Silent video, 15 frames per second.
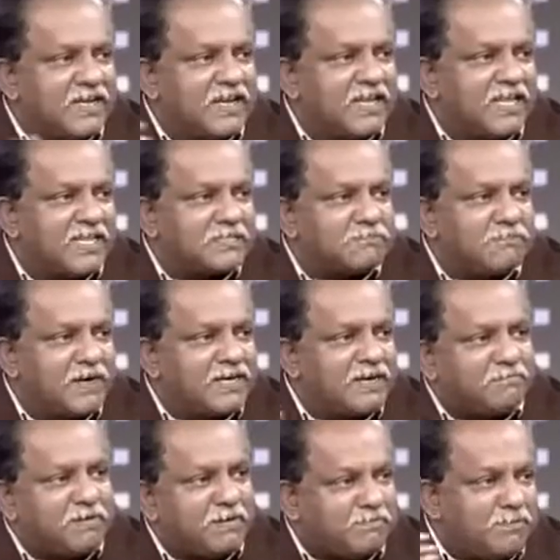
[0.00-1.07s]
can
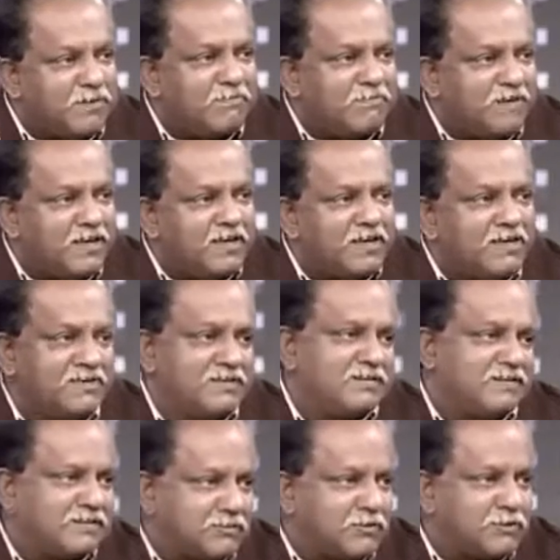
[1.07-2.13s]
expect people will
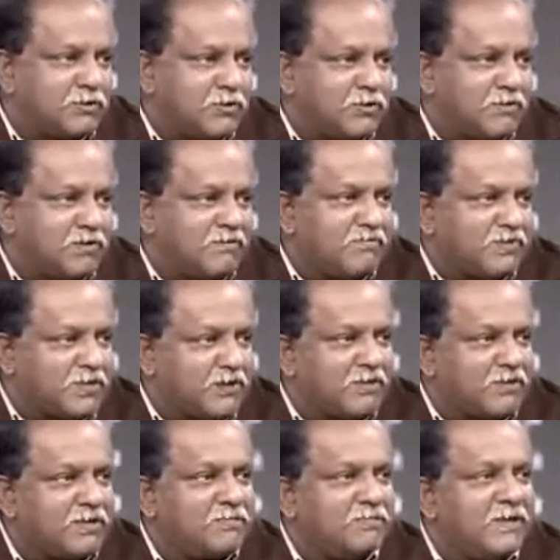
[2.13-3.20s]
switch over
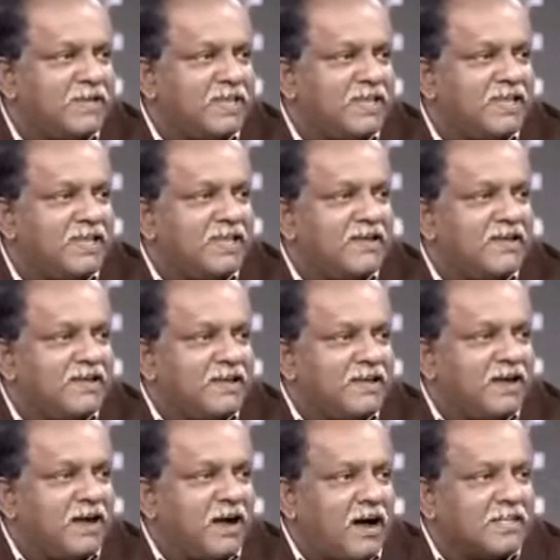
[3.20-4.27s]
without many.
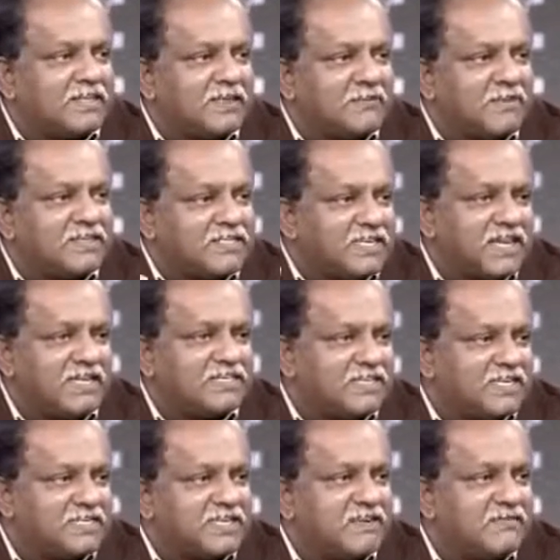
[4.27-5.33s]
Otherwise, the
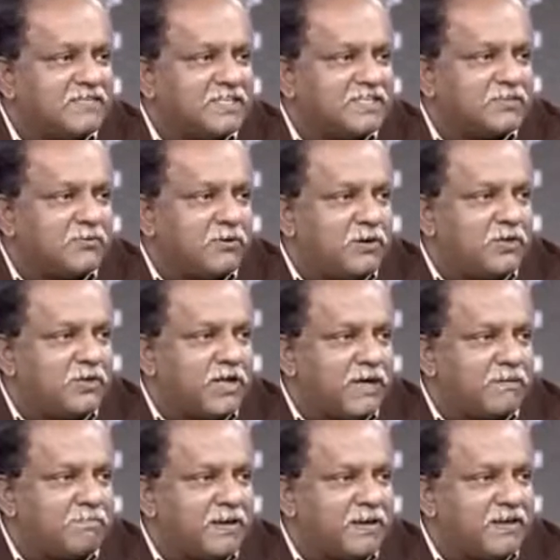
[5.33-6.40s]
congestion which is going to
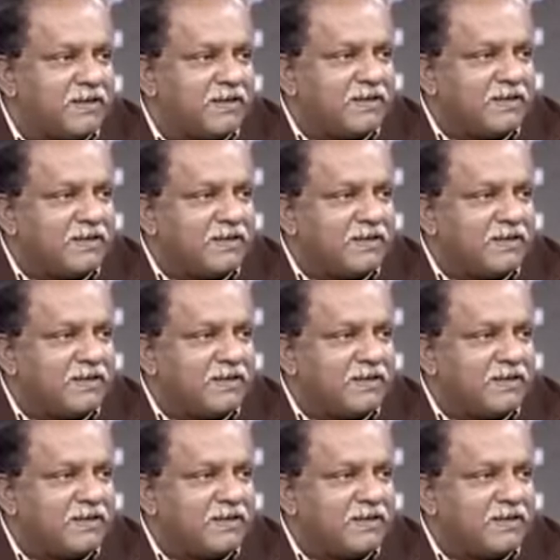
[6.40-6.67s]
happen